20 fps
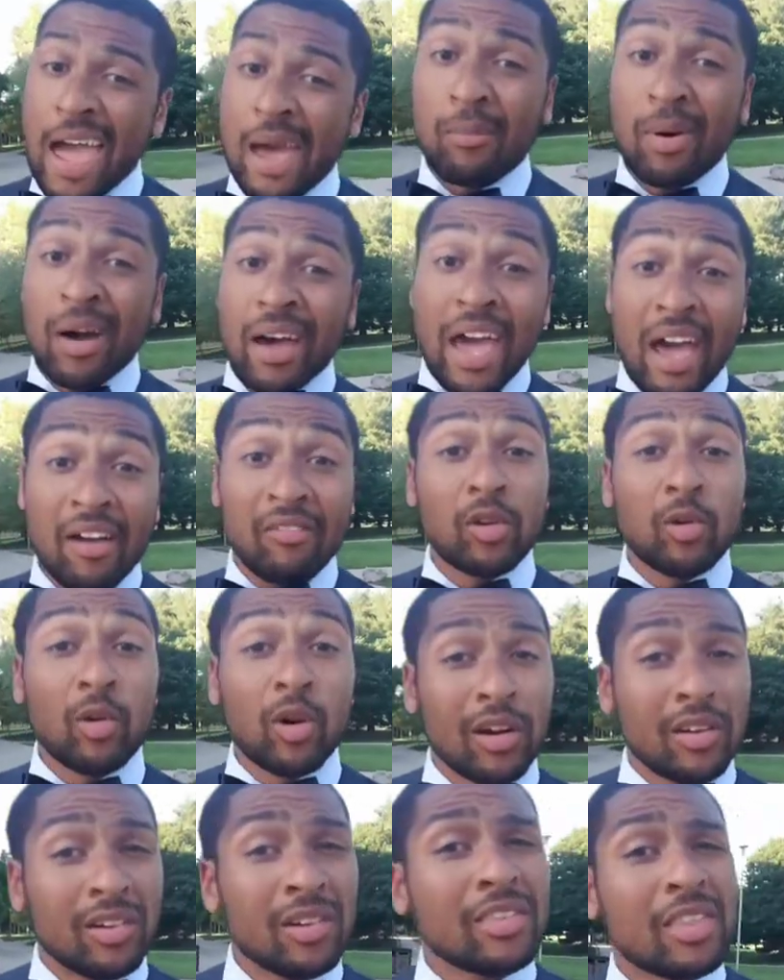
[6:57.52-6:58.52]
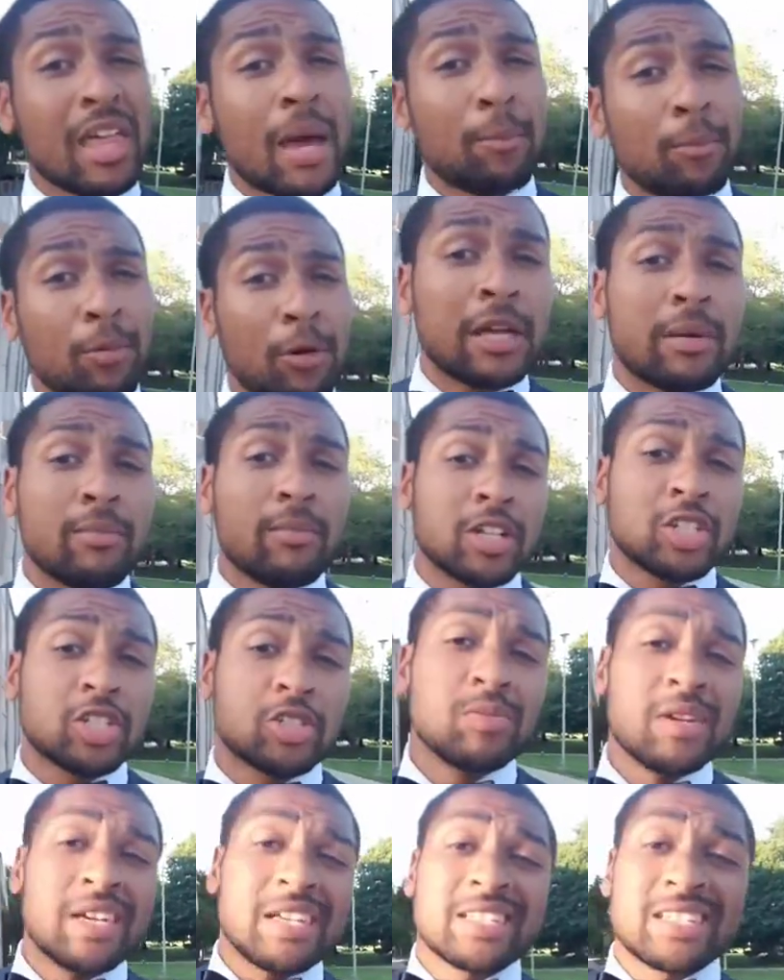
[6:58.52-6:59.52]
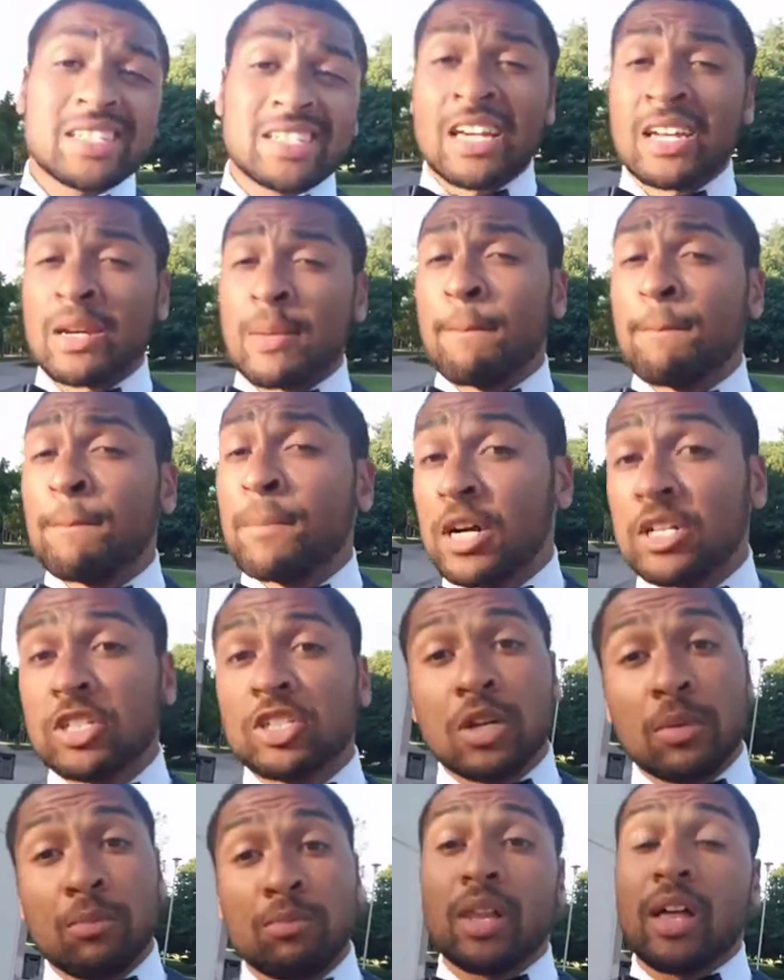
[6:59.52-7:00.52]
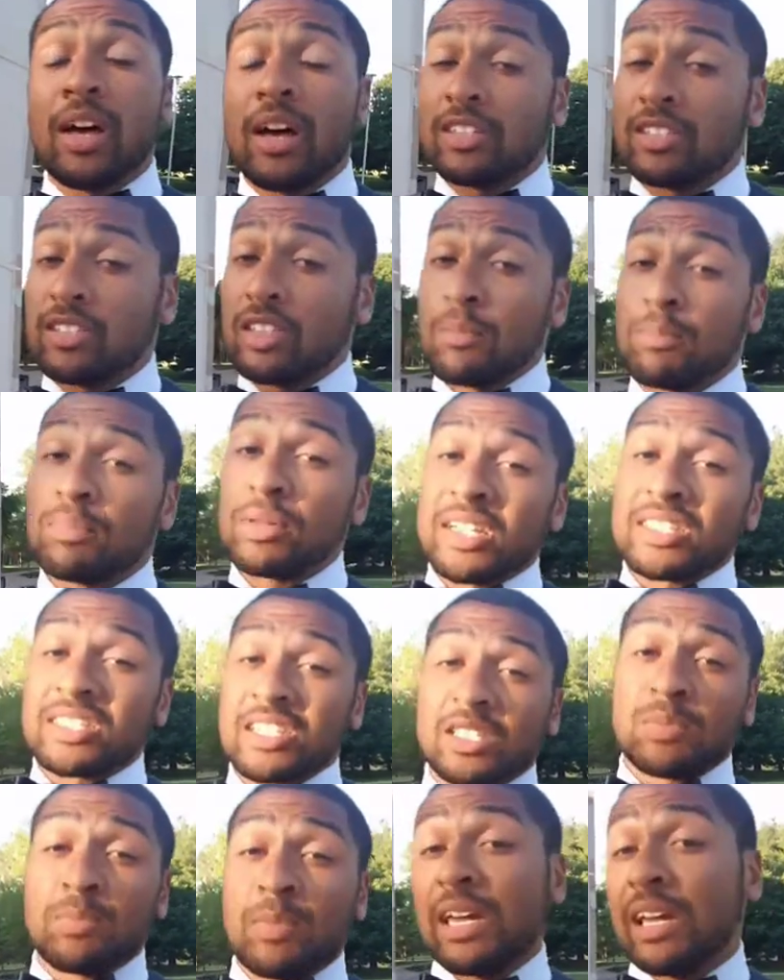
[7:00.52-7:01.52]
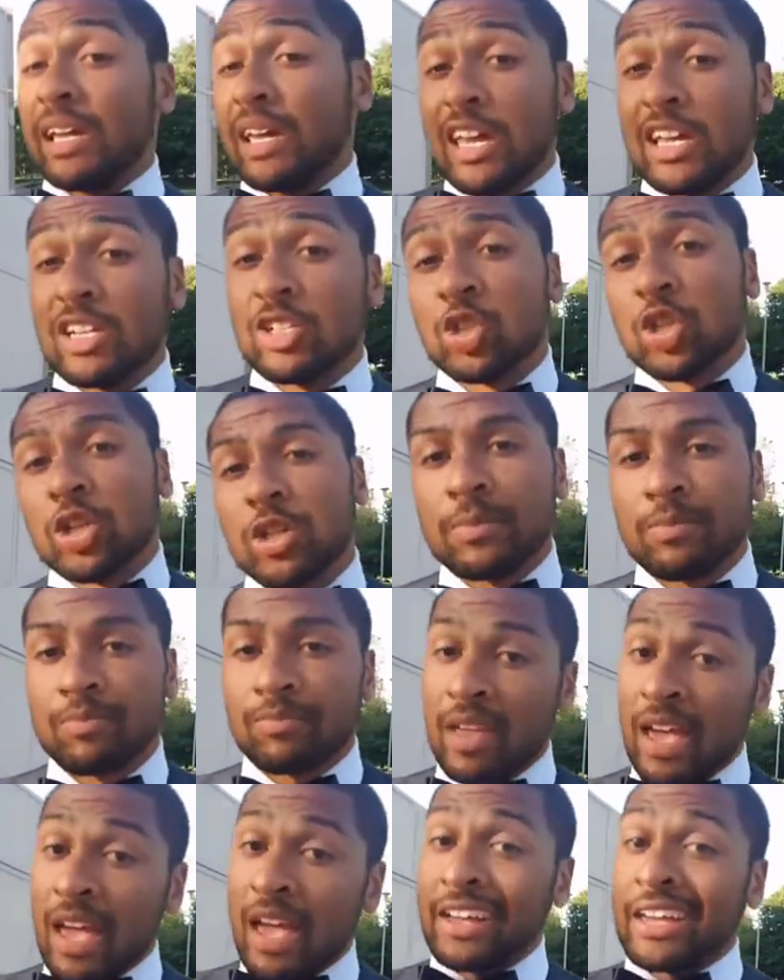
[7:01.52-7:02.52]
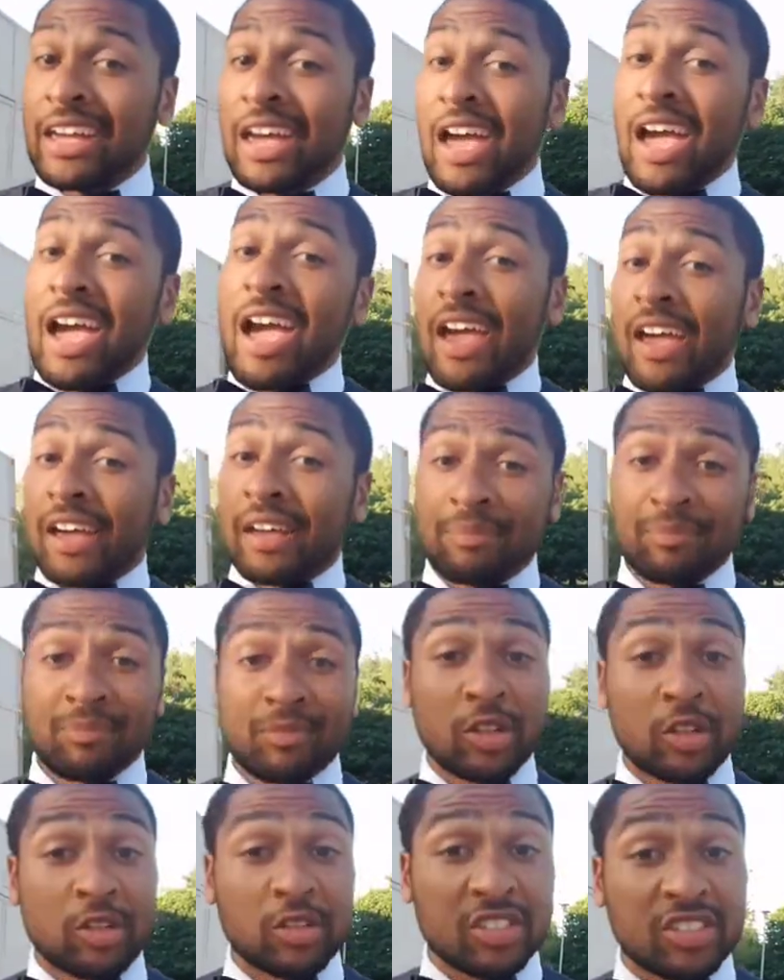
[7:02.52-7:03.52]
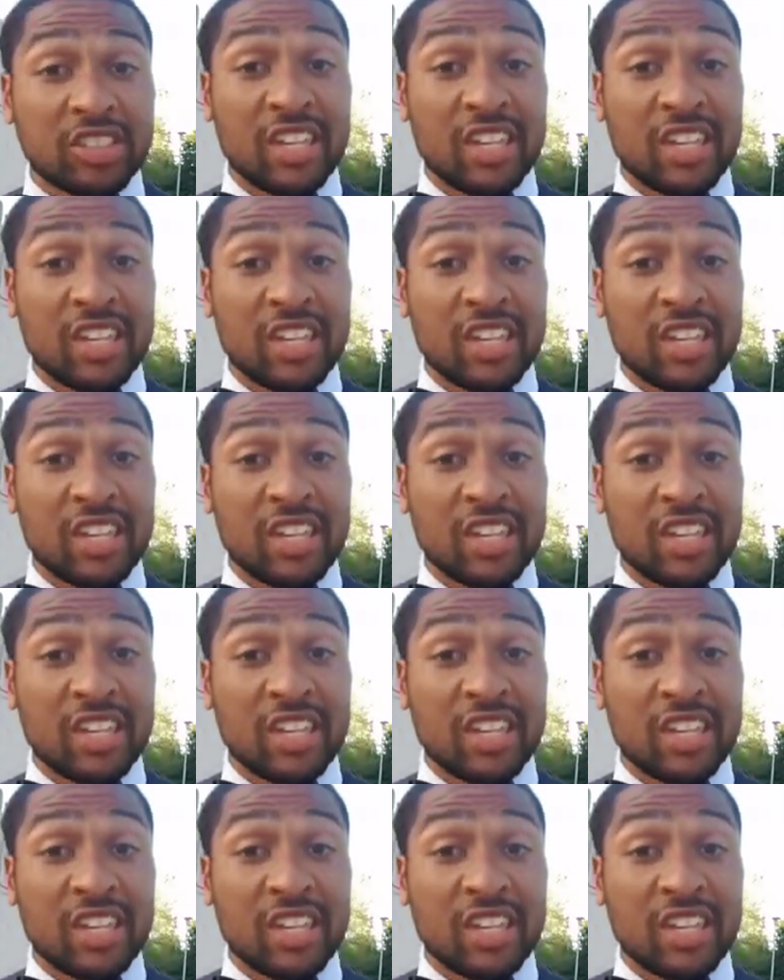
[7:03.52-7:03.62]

And by everyone, that pretty much means send a bunch of blood to the place that's being injured, aka your